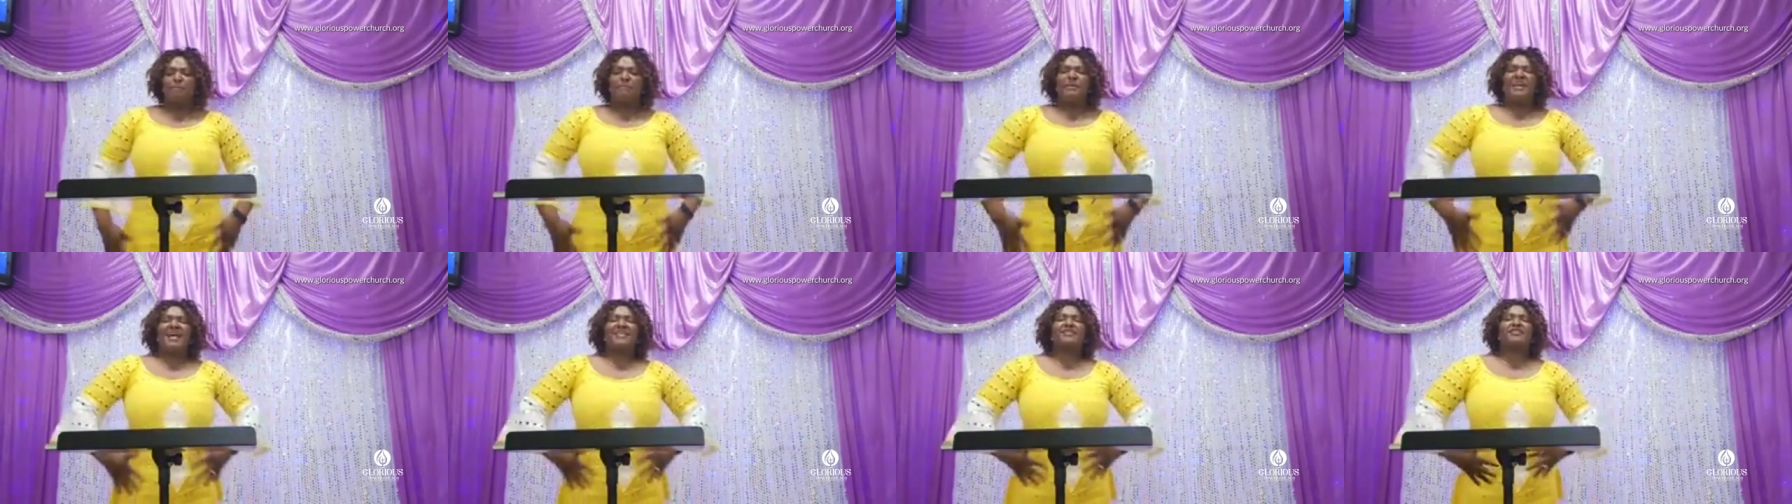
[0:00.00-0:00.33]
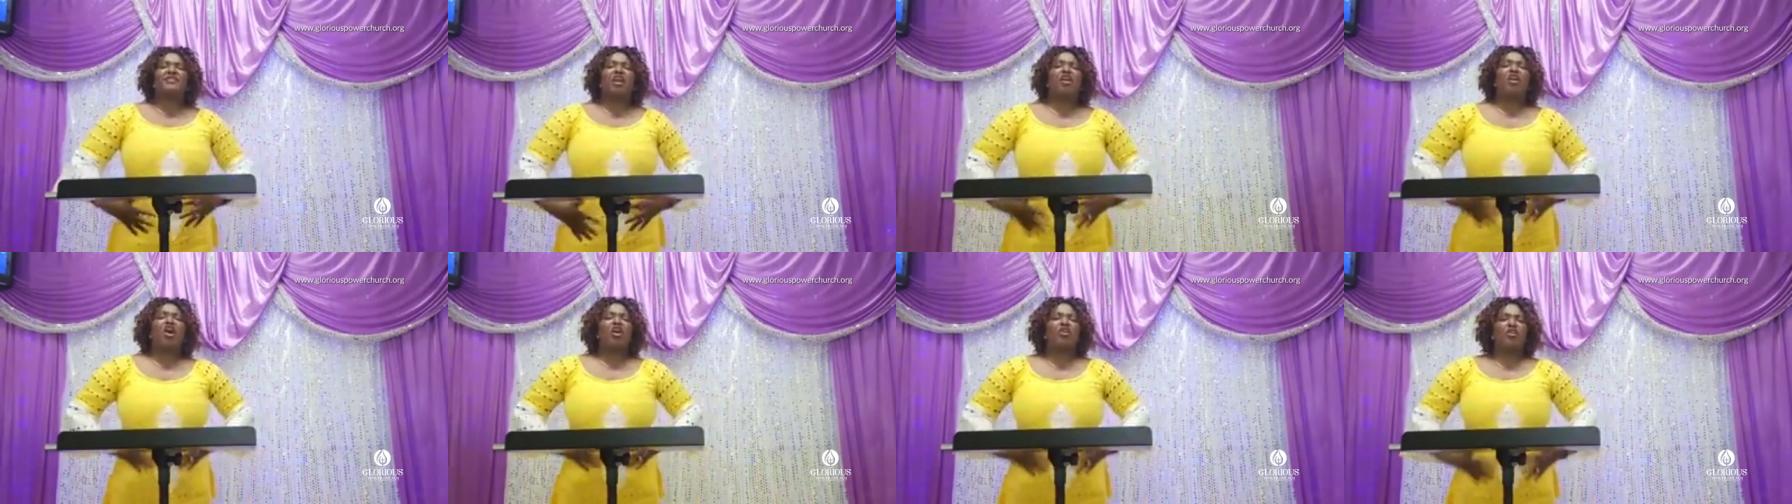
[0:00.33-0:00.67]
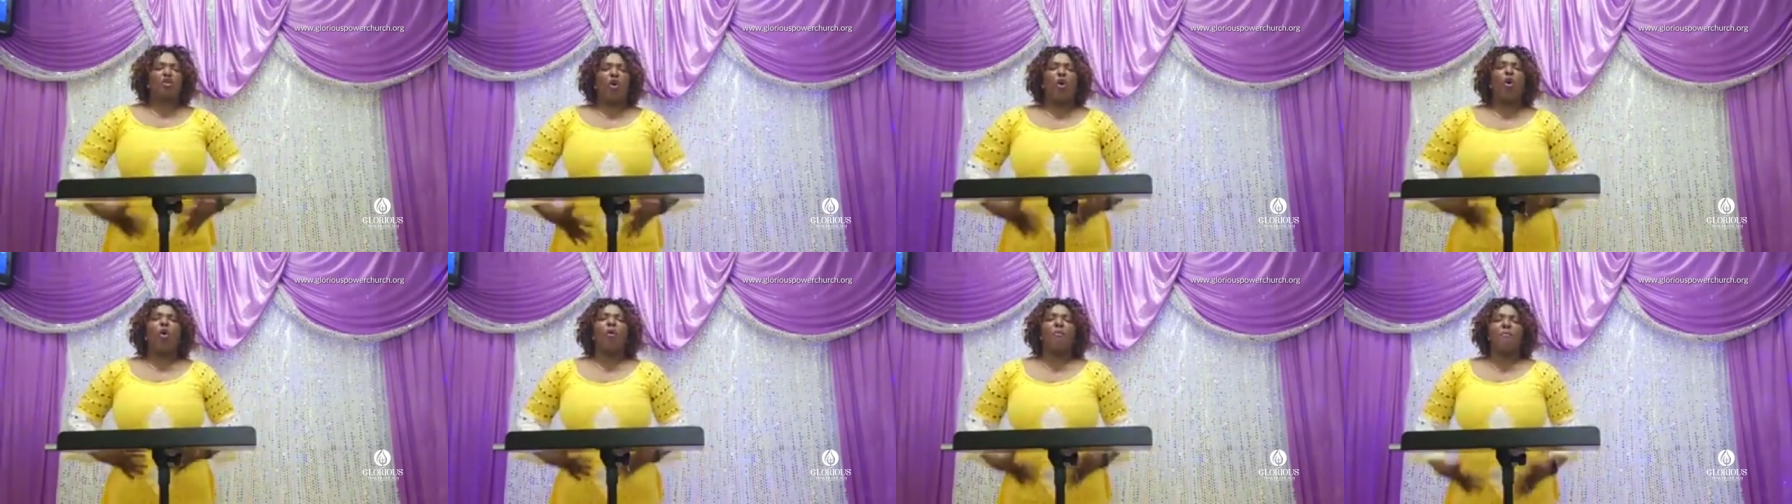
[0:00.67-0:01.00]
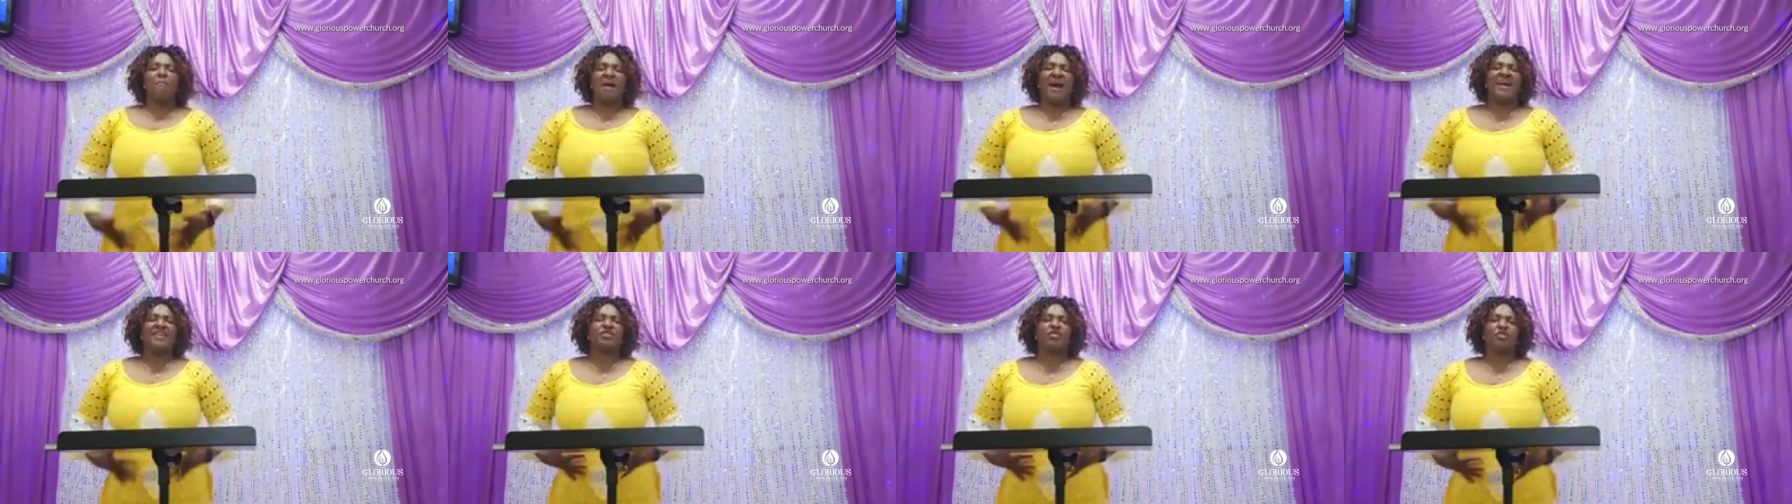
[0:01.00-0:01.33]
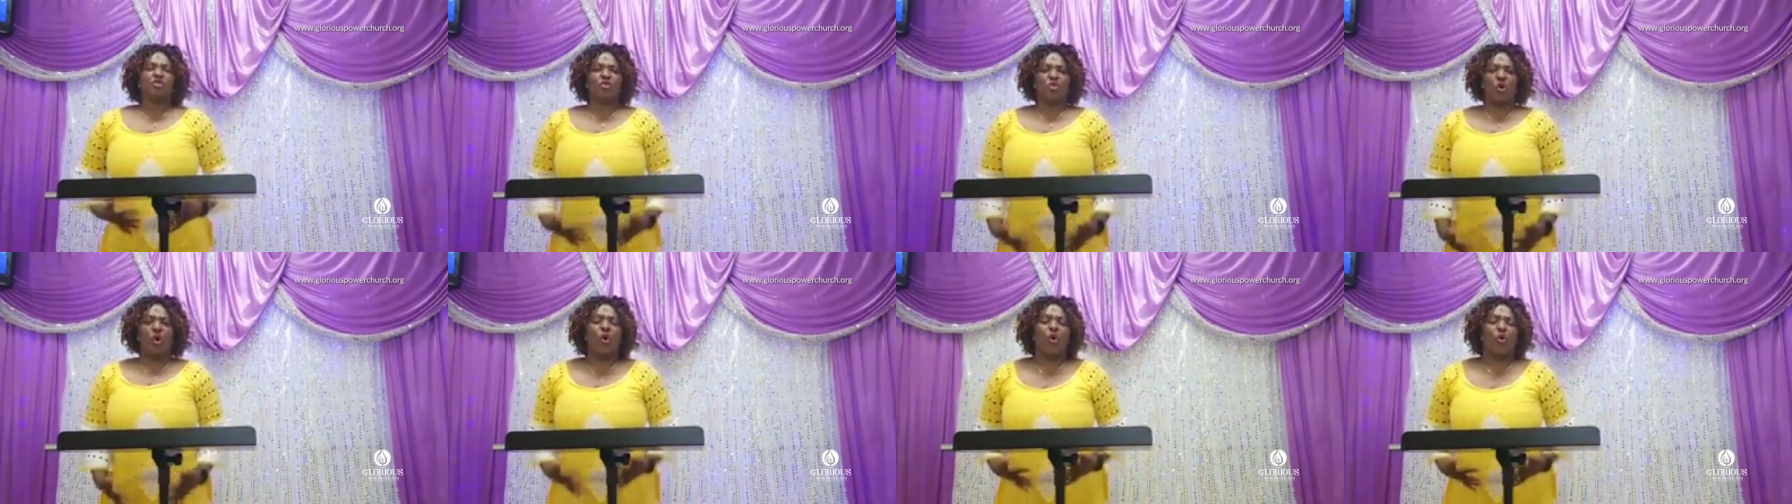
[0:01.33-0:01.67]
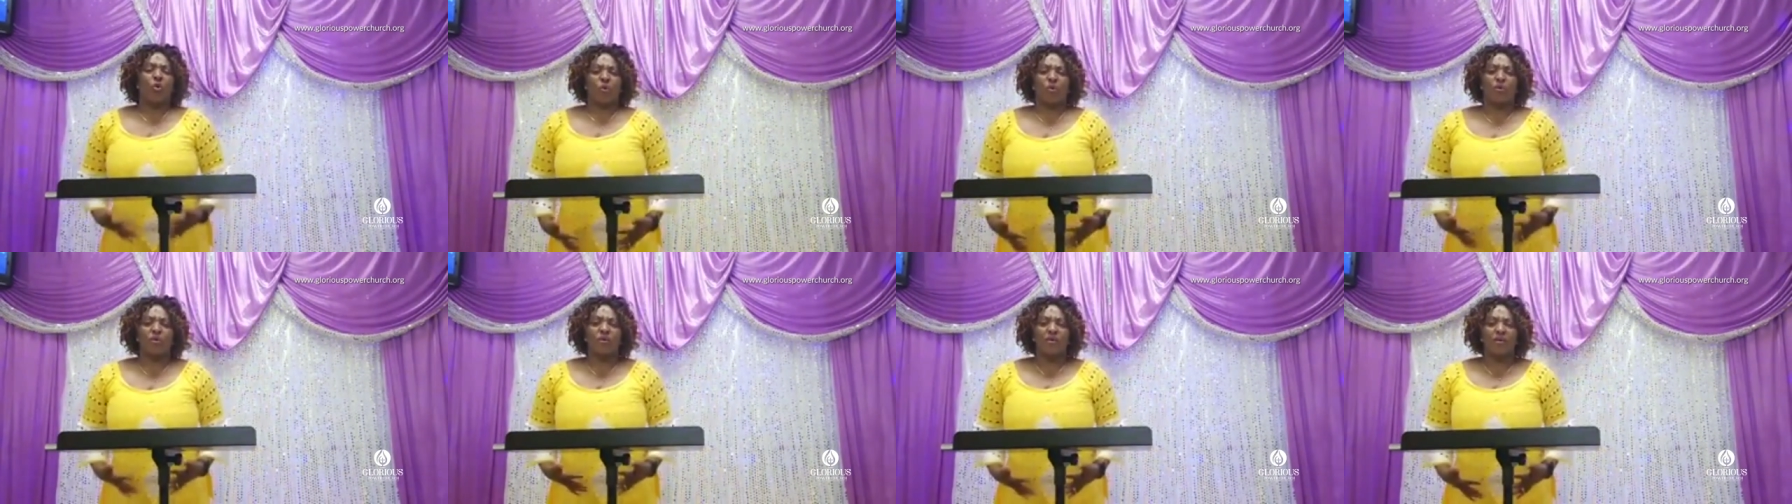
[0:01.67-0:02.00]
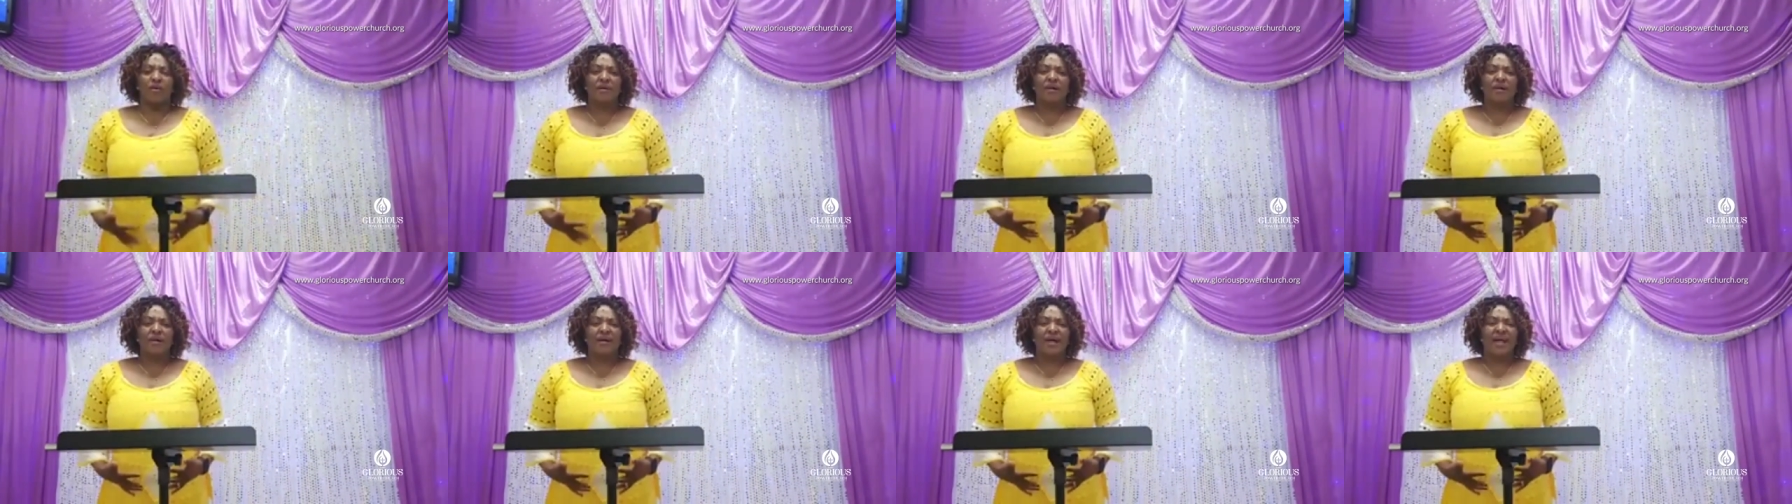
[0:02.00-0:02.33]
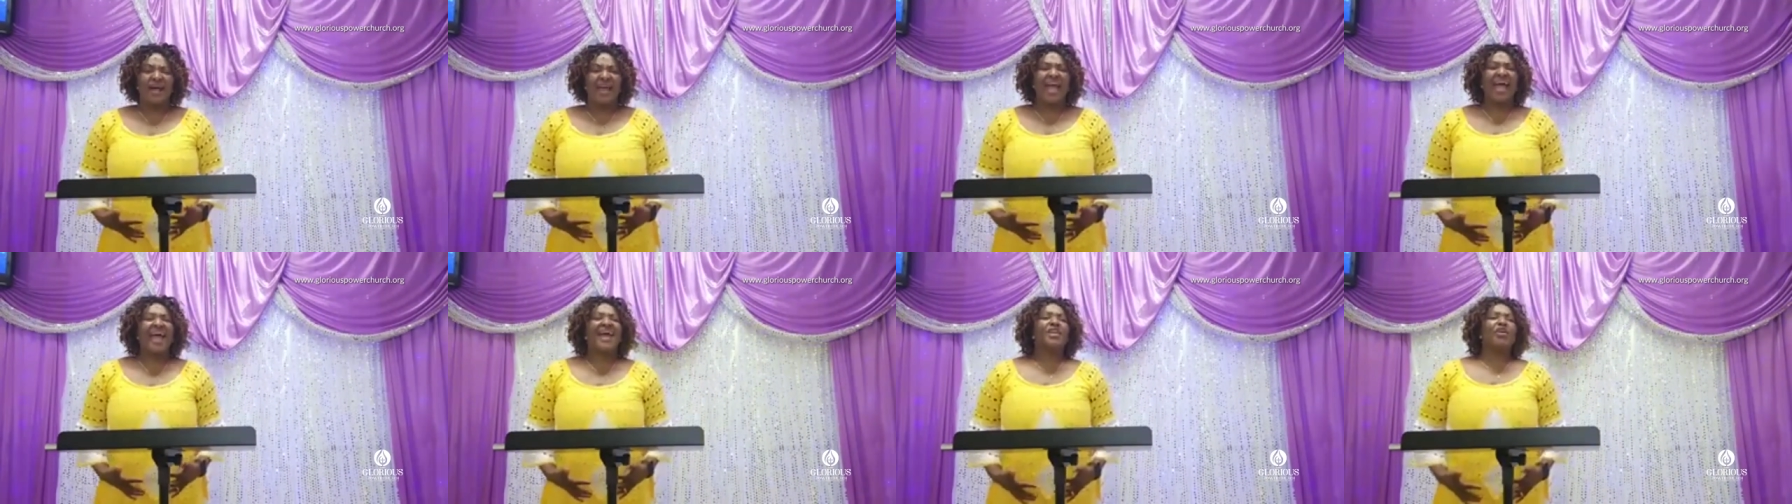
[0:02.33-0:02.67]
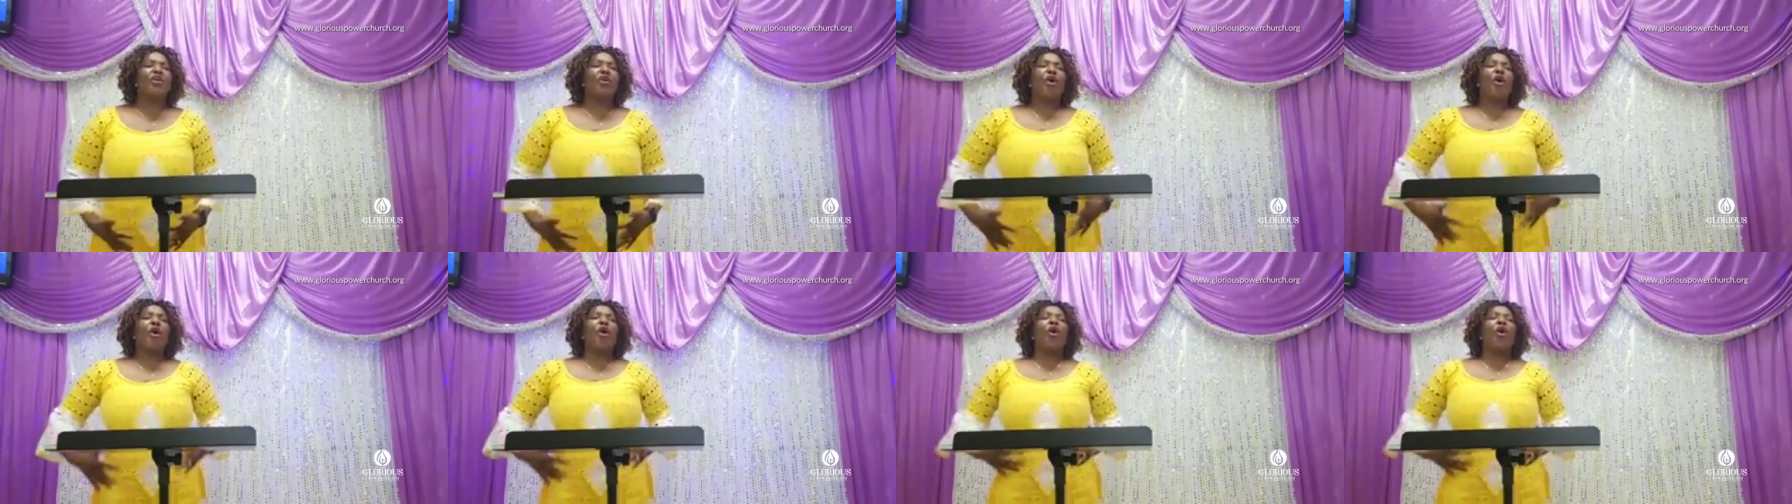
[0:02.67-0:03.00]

Bless the Lord, oh my soul, and